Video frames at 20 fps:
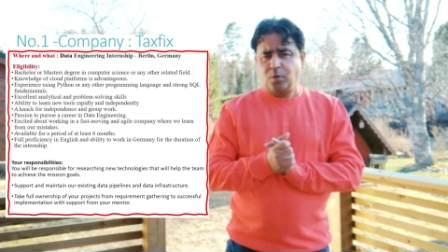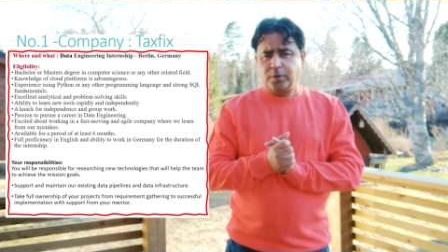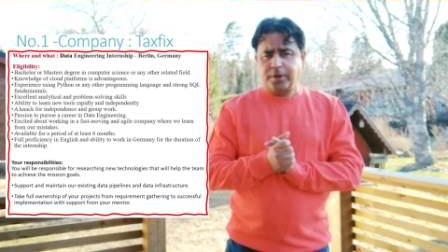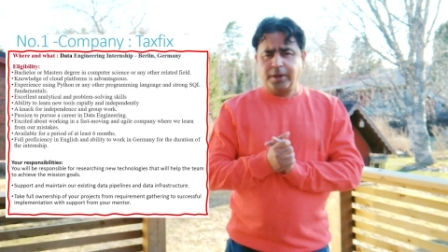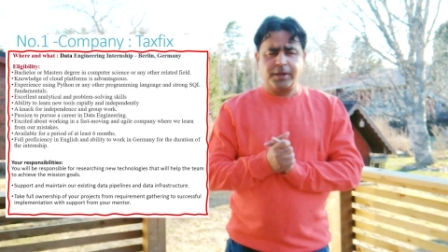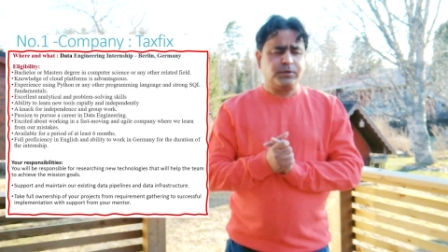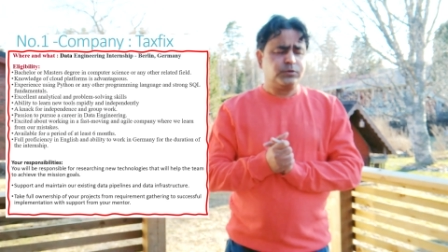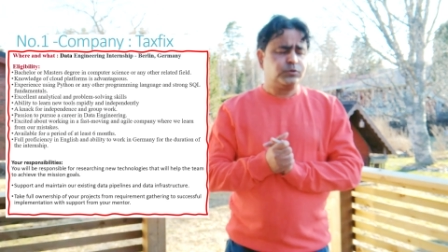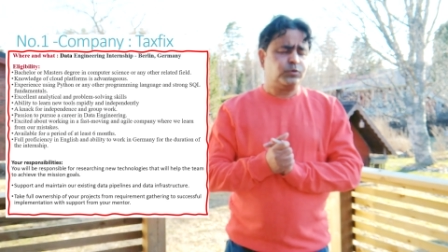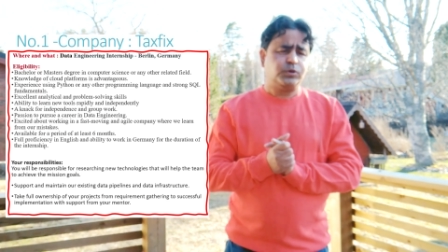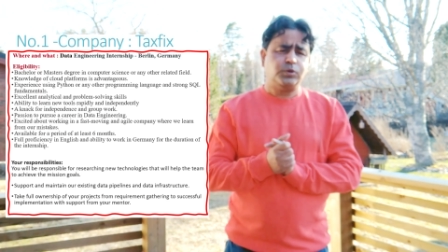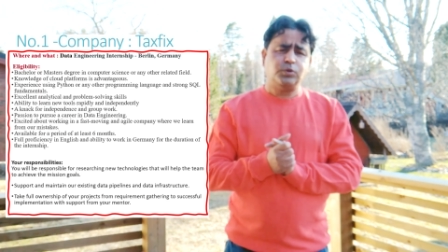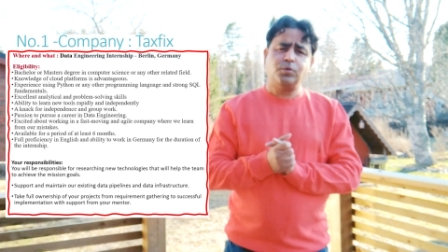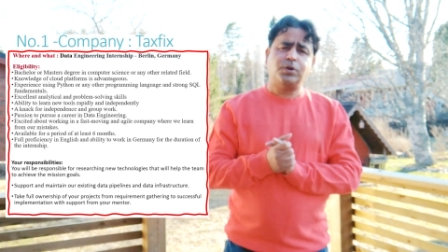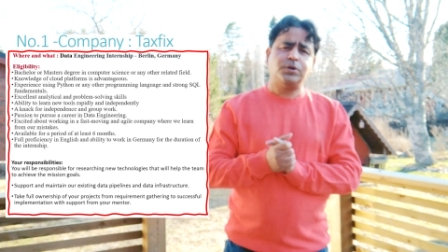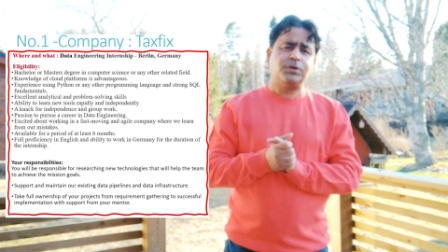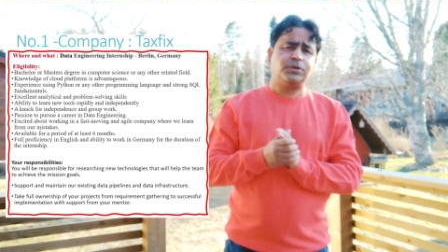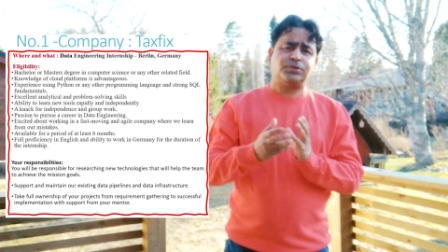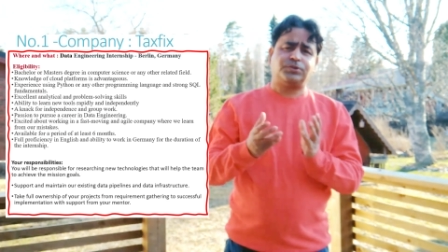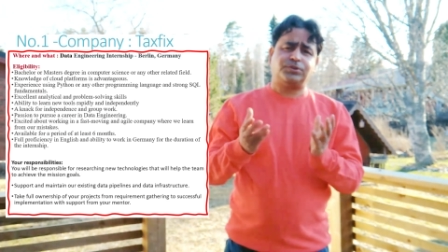Okay, so
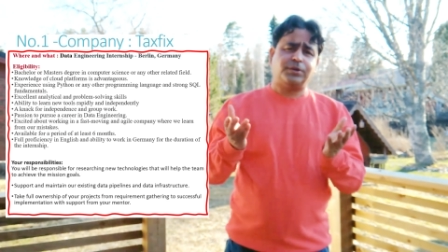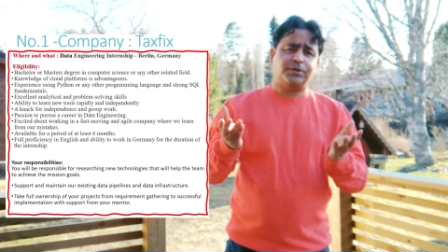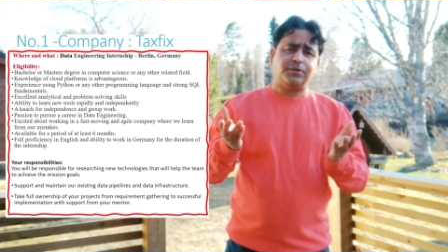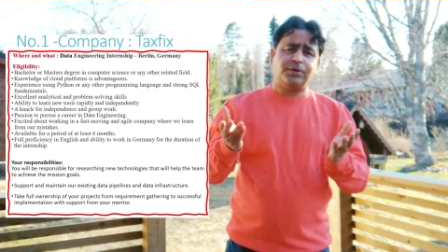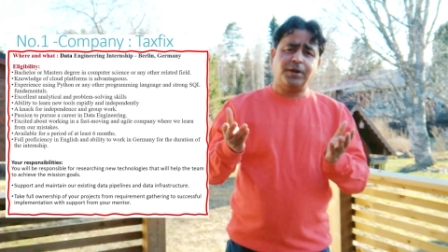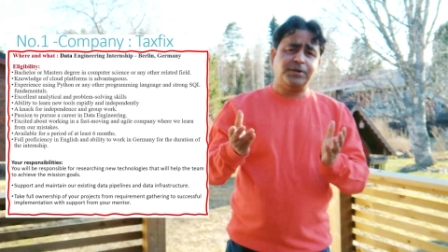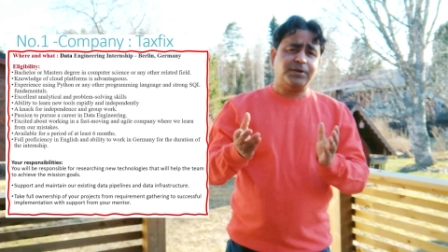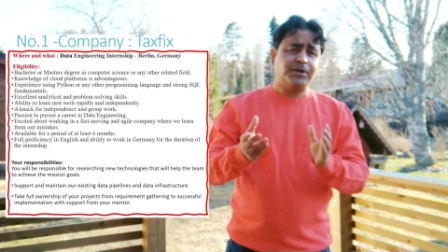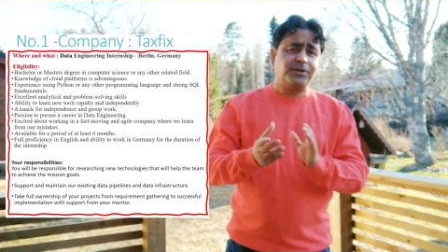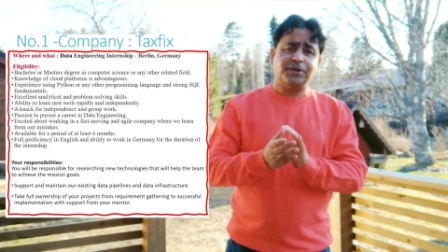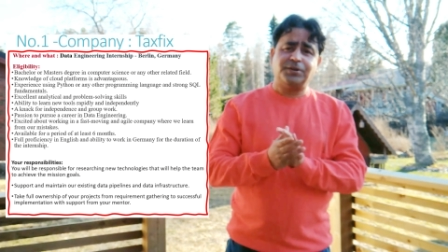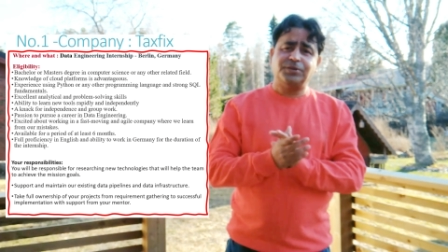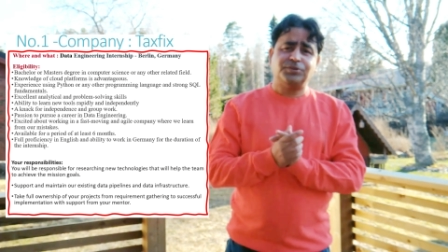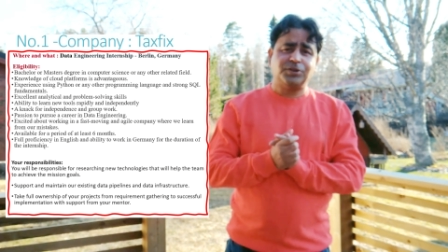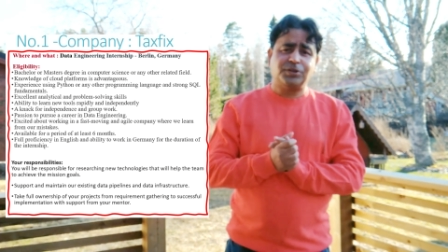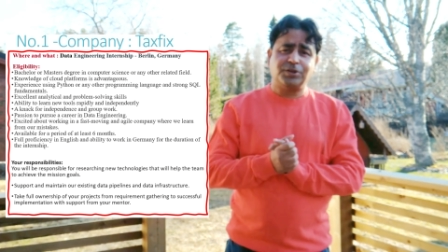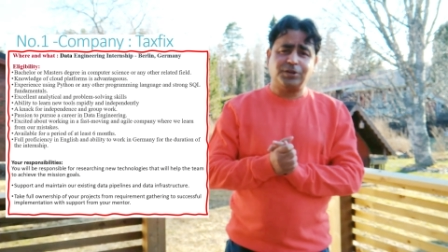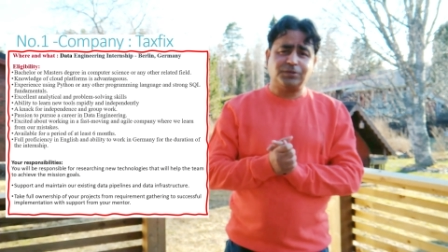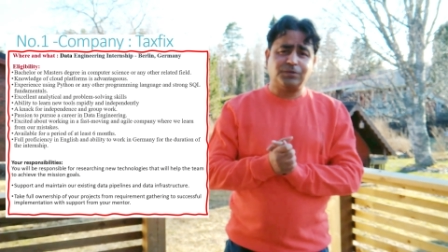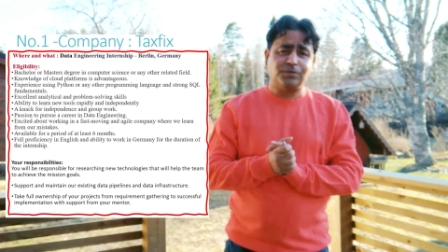you understand, right? Data
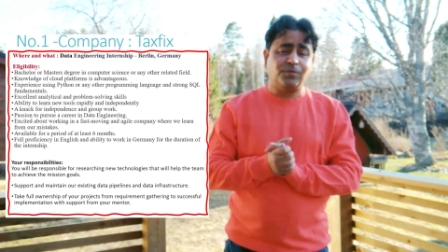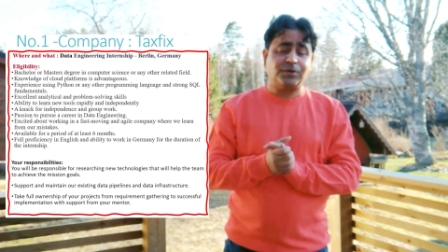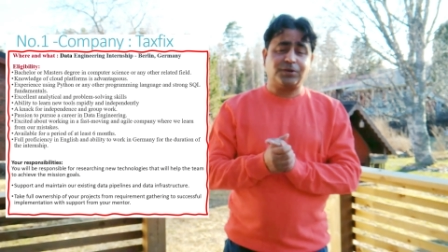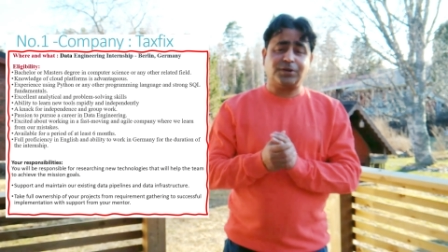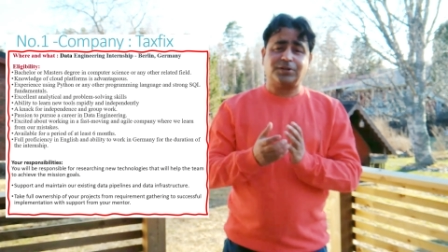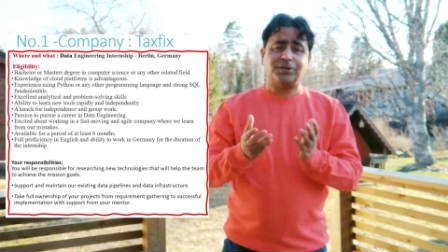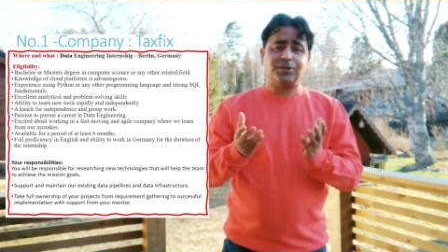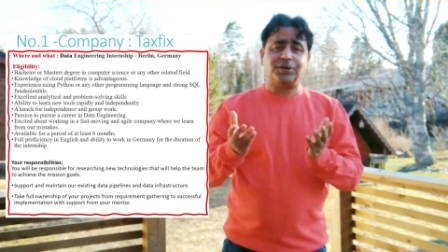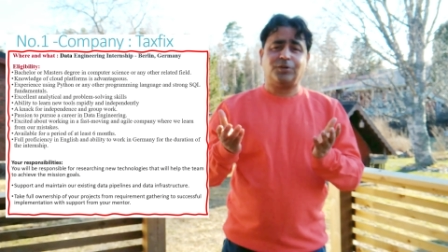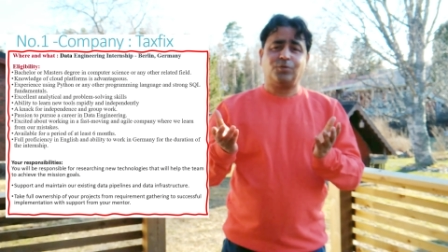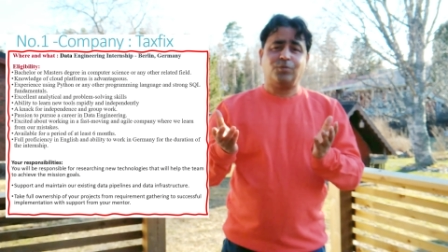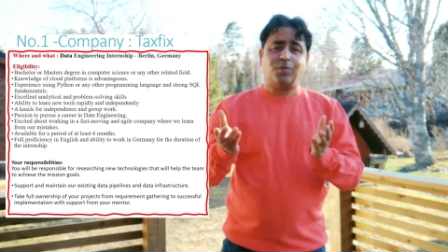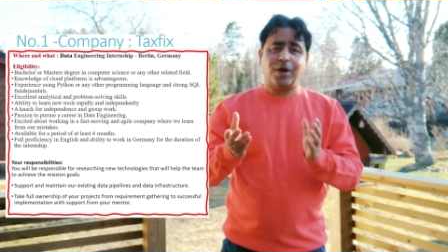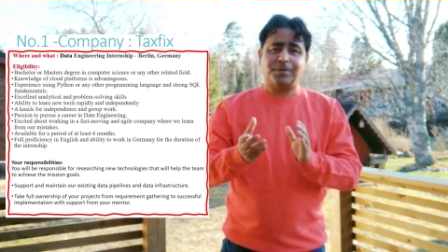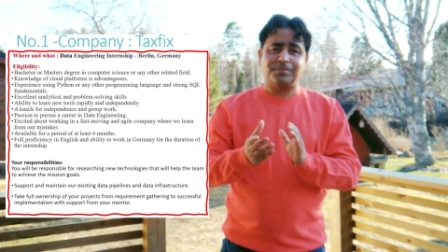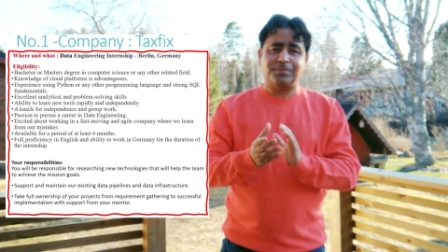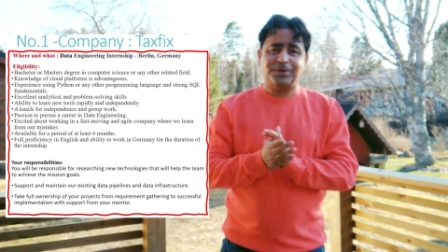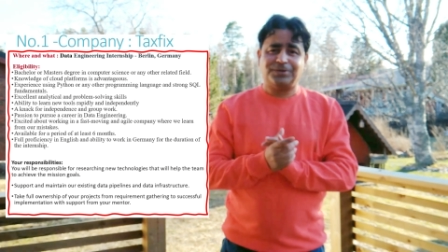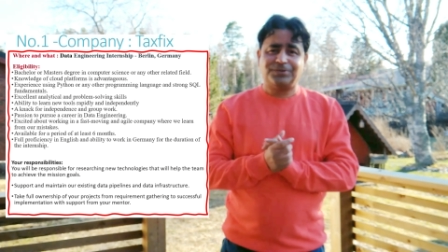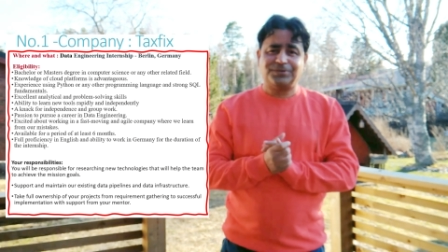engineering, so what are the
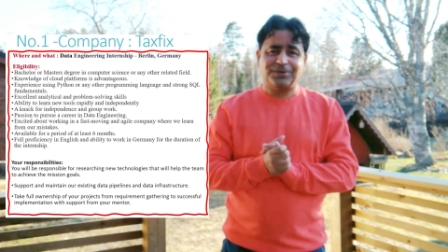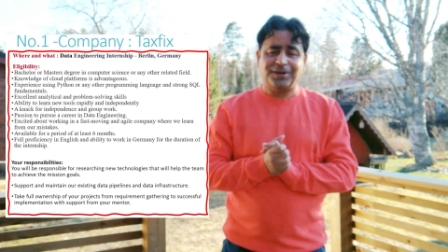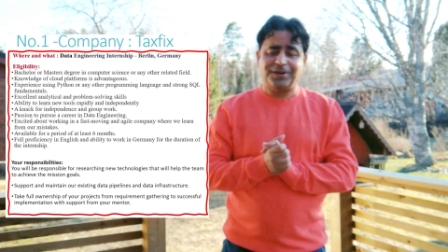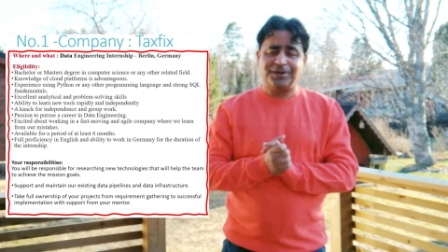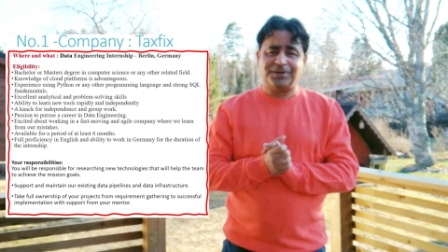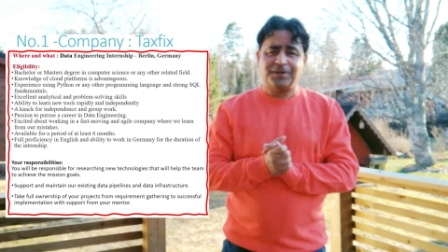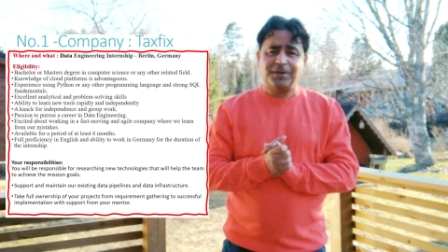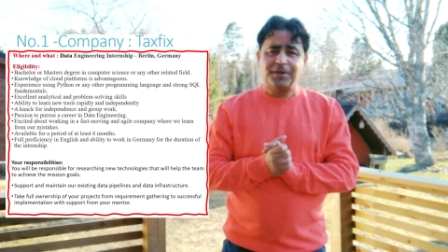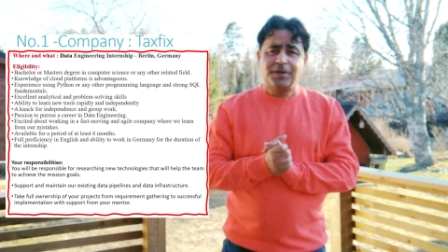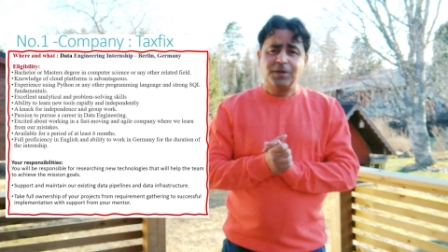requirements, right?